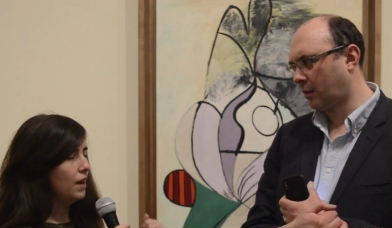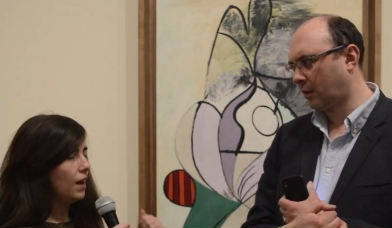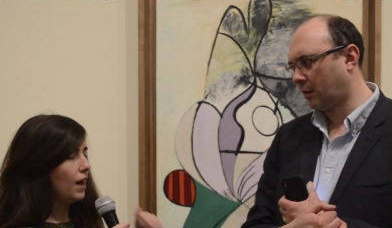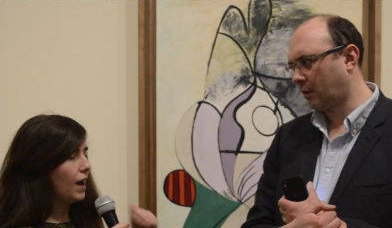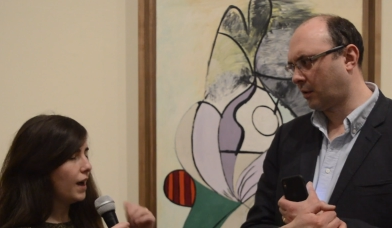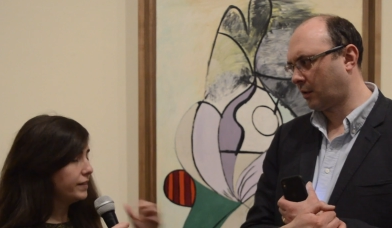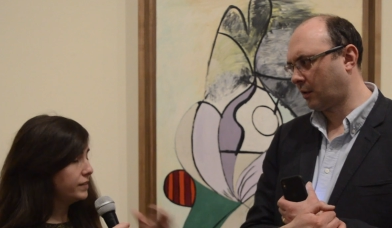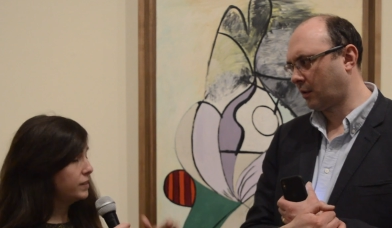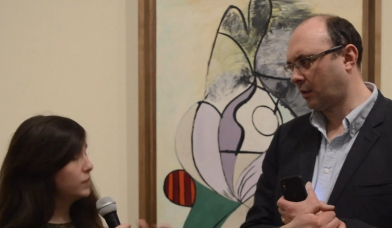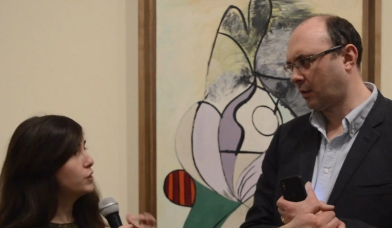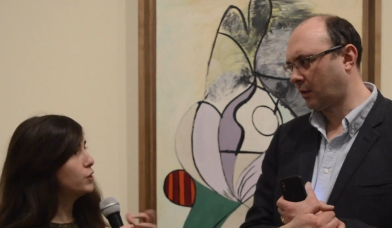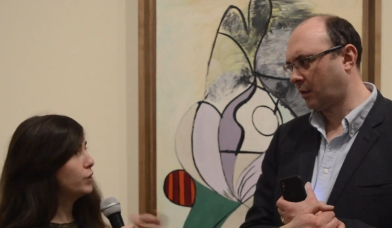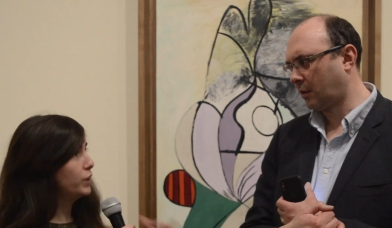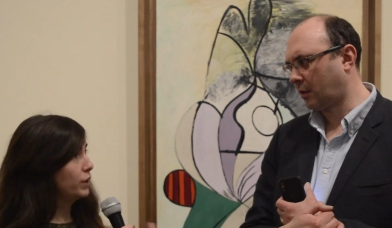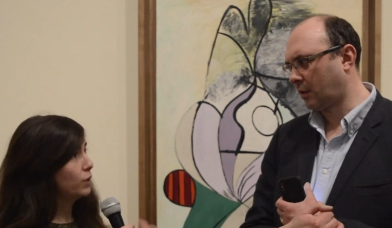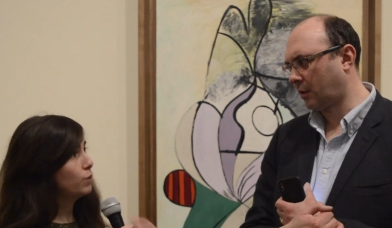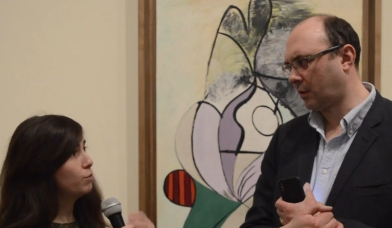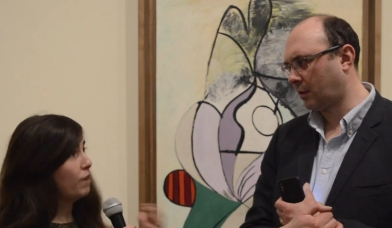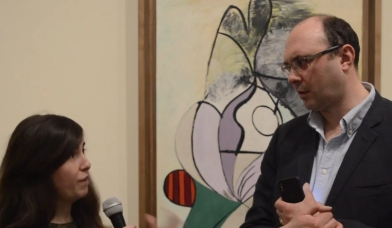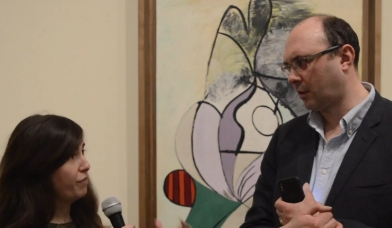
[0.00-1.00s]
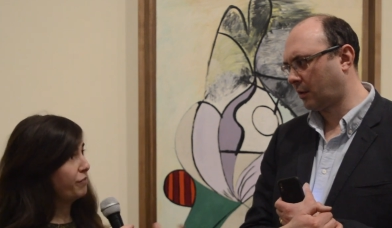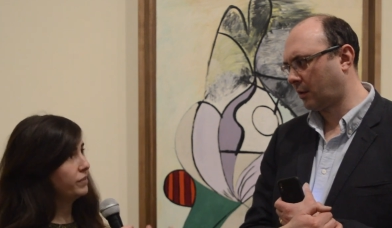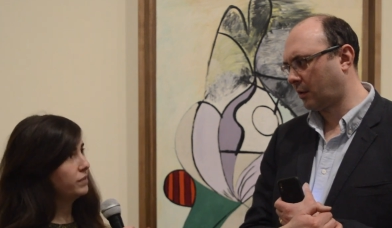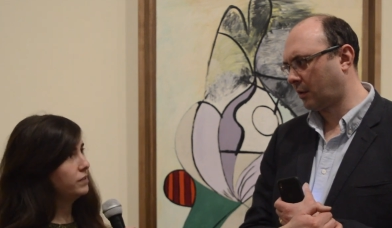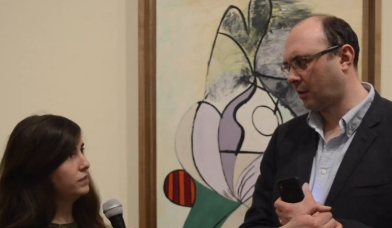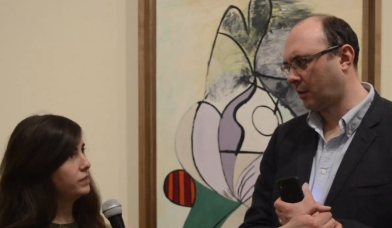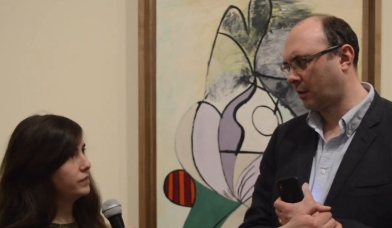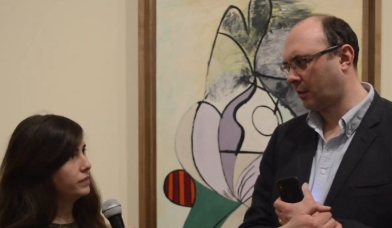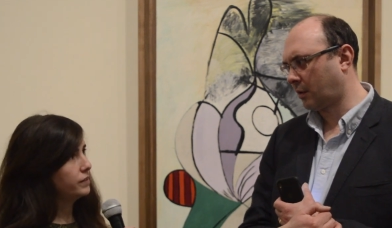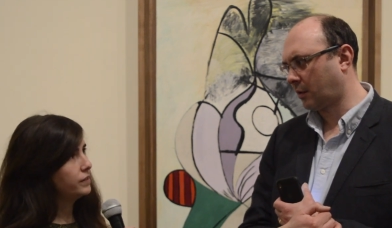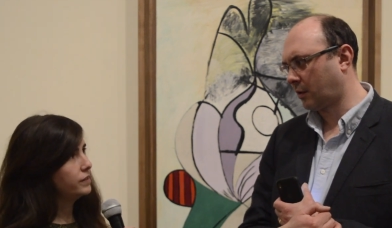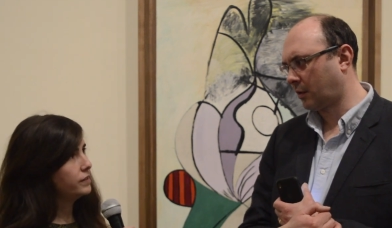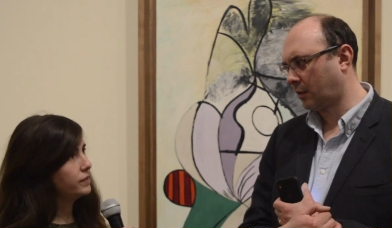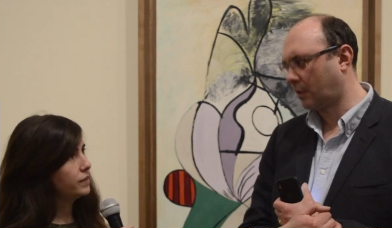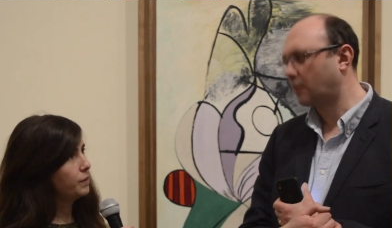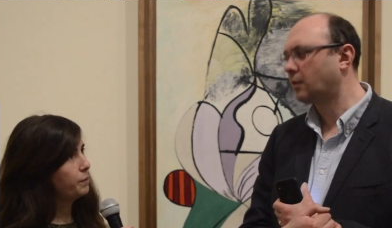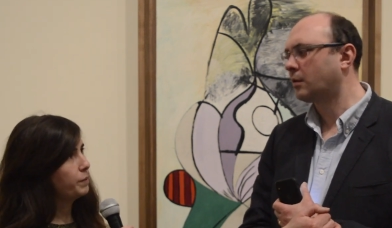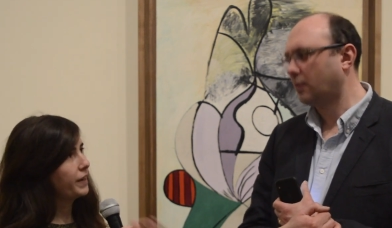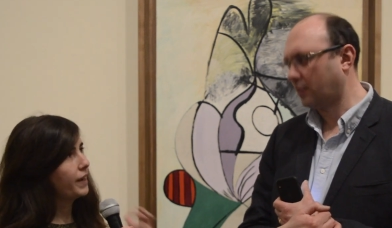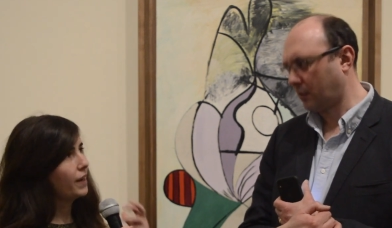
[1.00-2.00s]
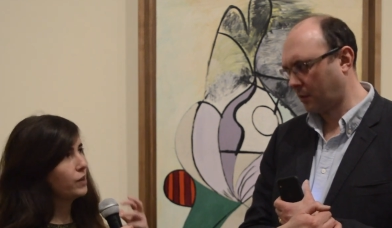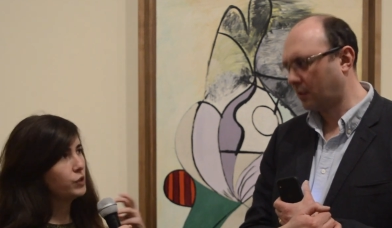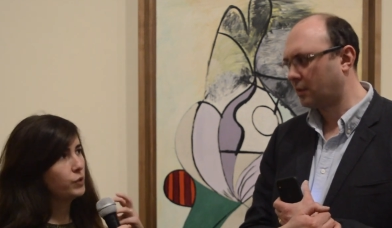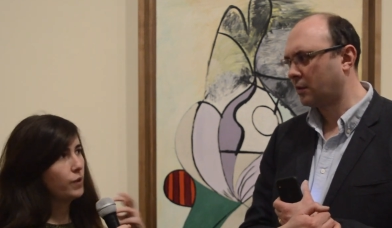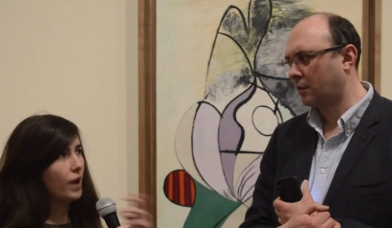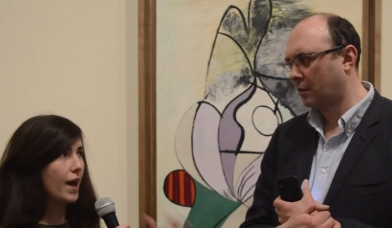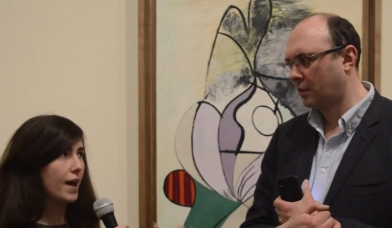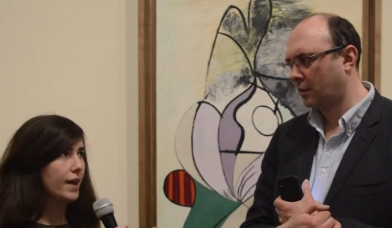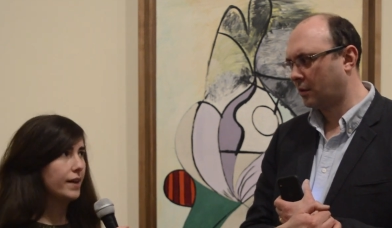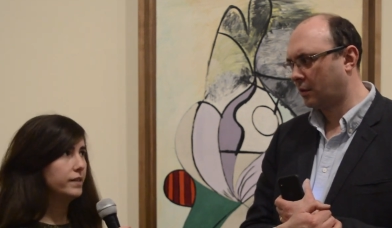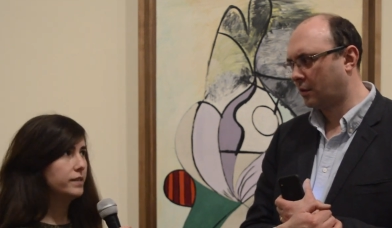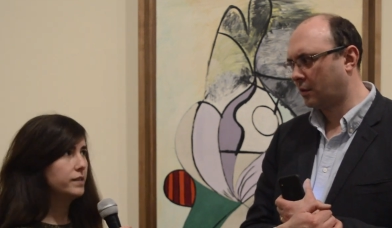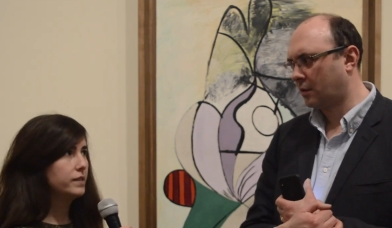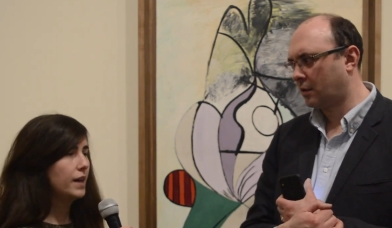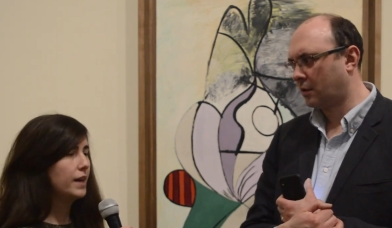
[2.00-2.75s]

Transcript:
Speaker 1: art historical references Picasso has,